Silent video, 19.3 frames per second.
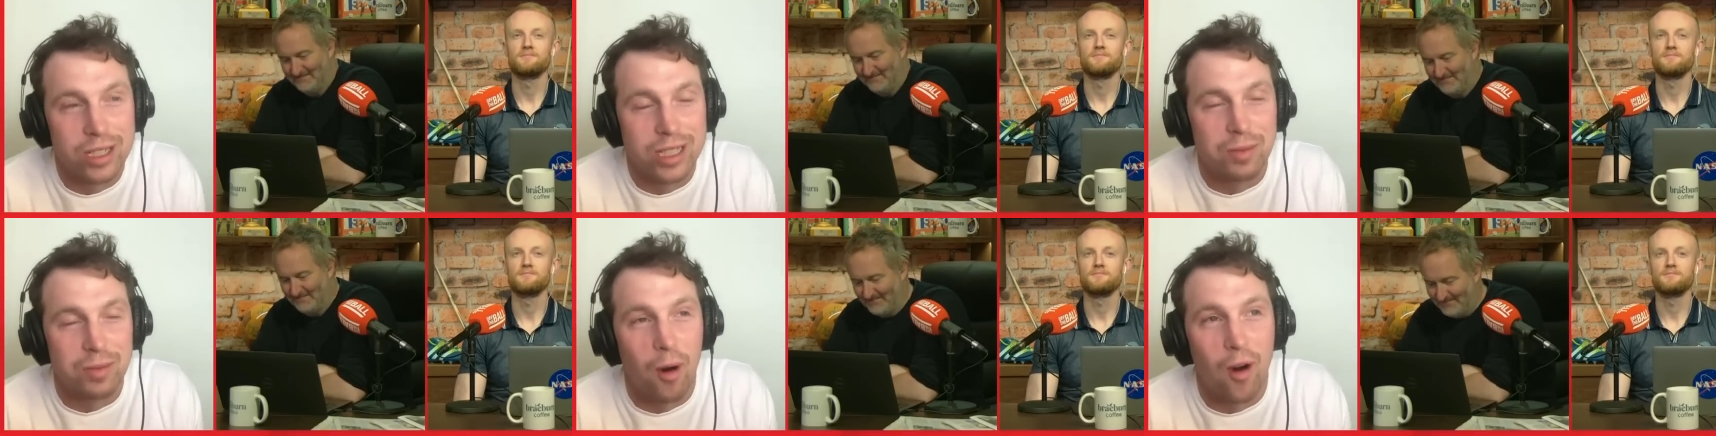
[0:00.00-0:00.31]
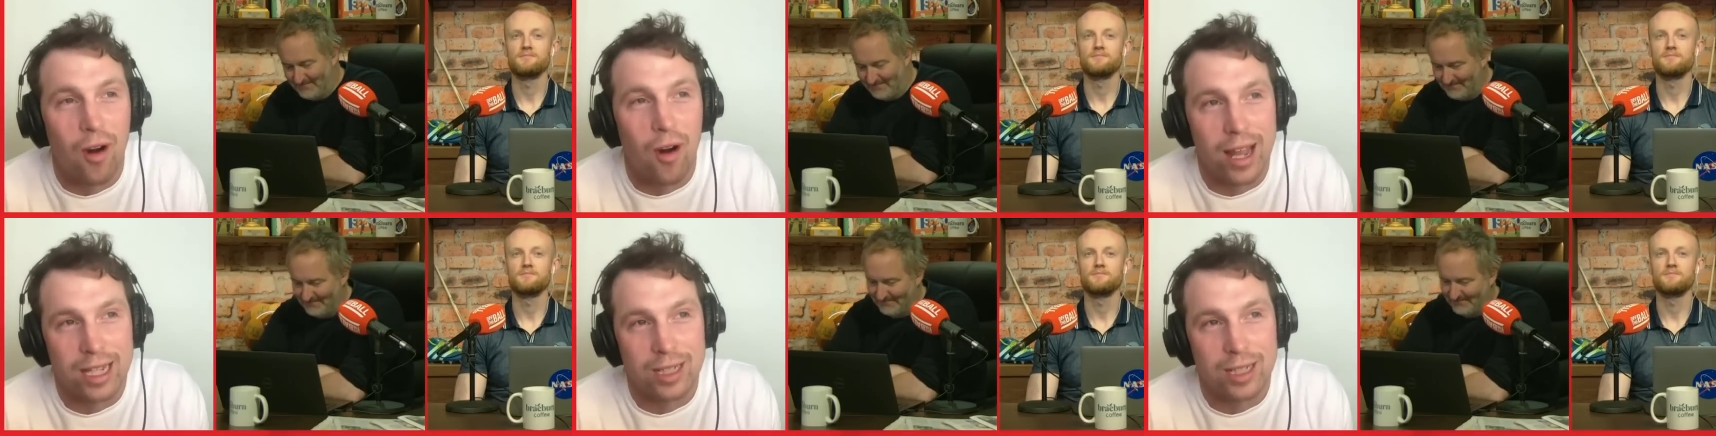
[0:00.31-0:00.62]
Speaker 1: once
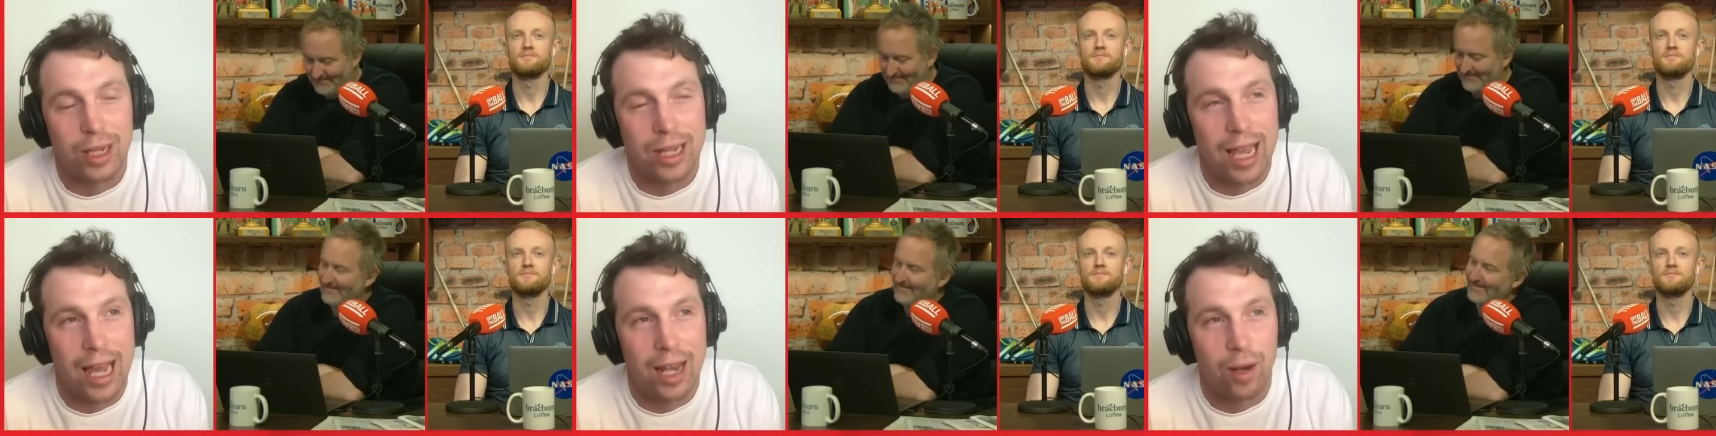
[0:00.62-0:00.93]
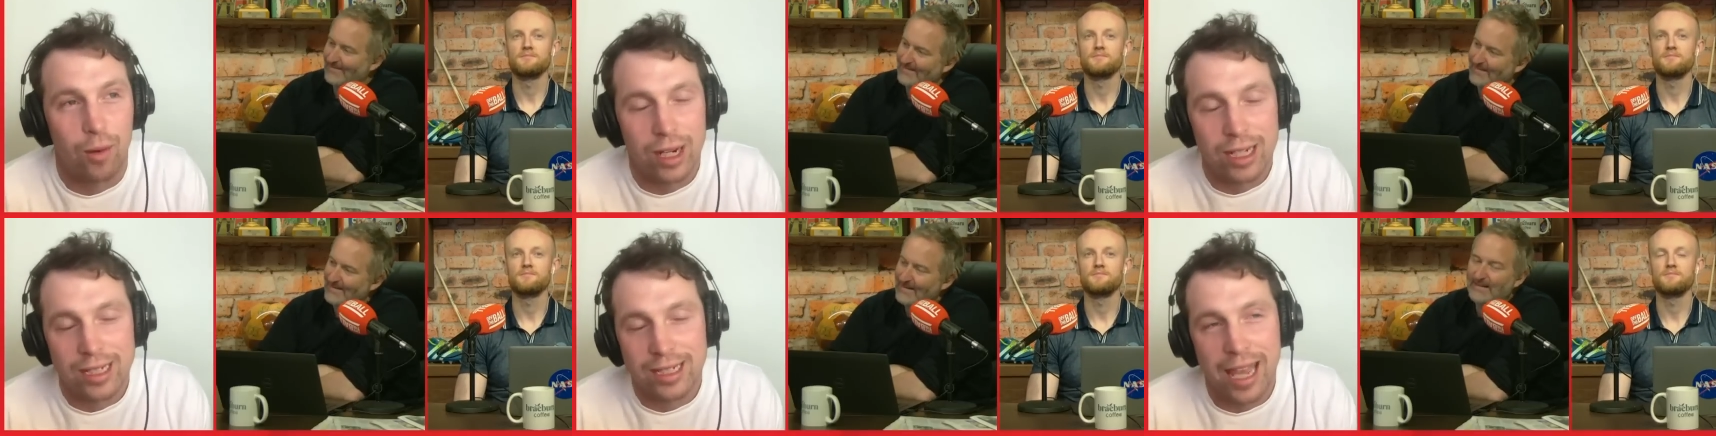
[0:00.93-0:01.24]
more next
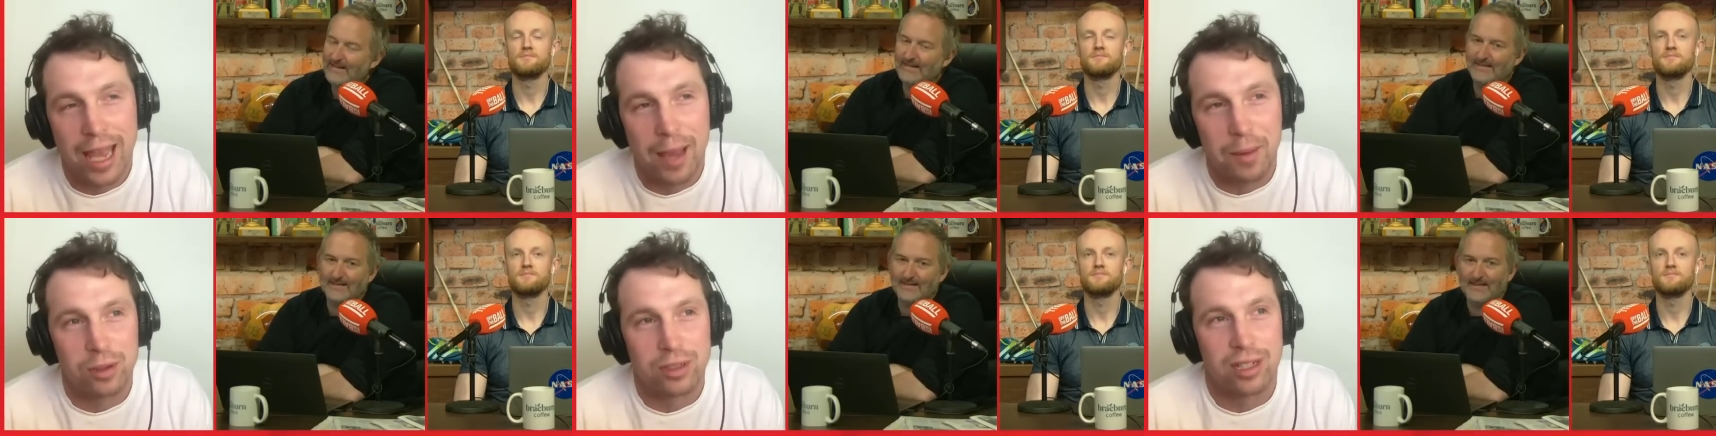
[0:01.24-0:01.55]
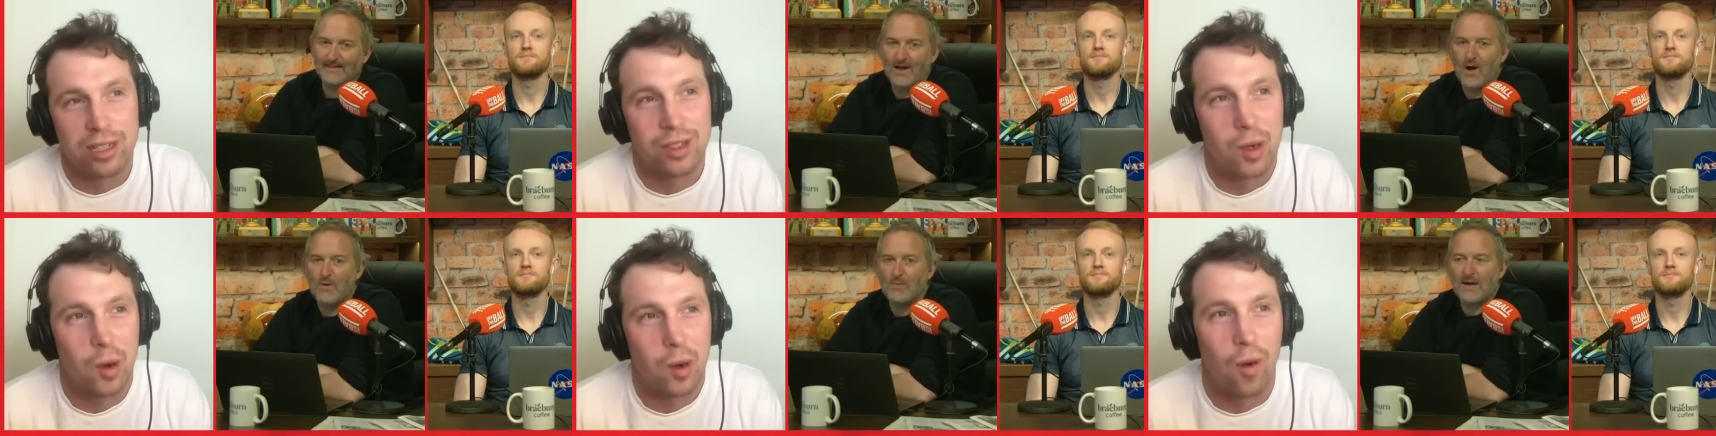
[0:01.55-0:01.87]
weekend. Where I, I
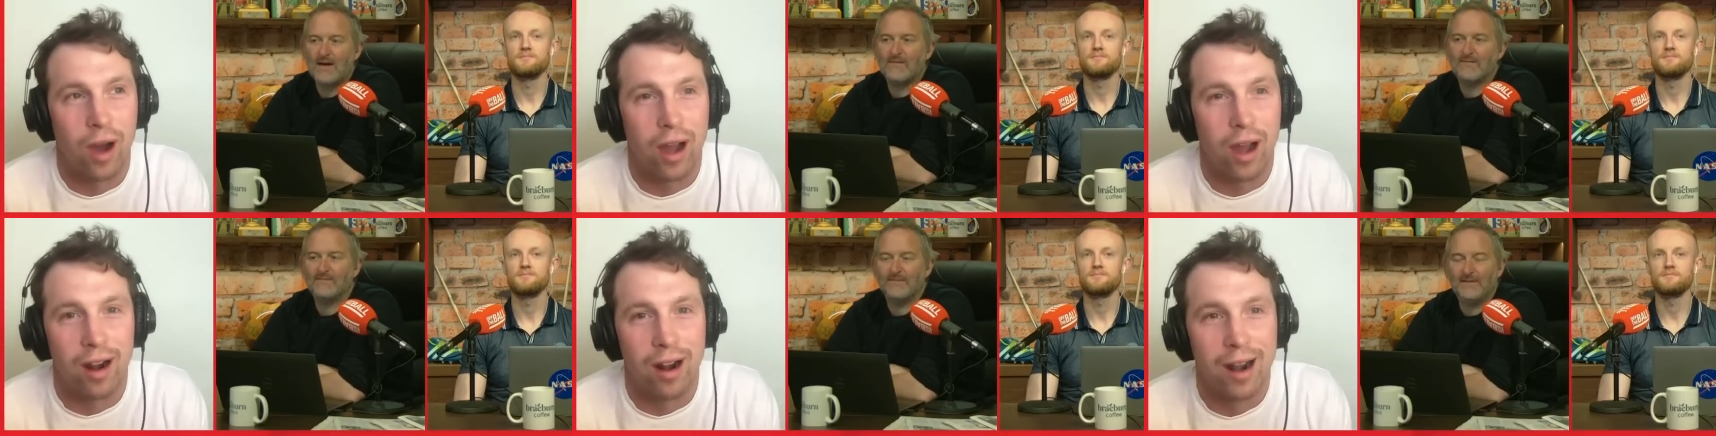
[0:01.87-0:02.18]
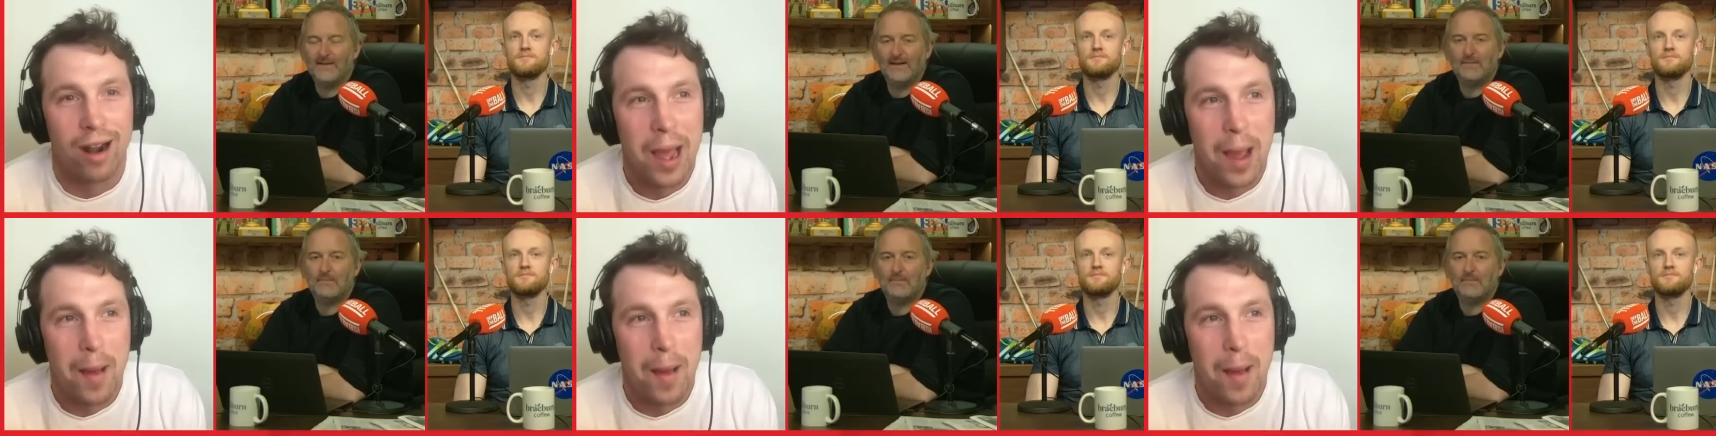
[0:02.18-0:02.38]
hope Kevin Feely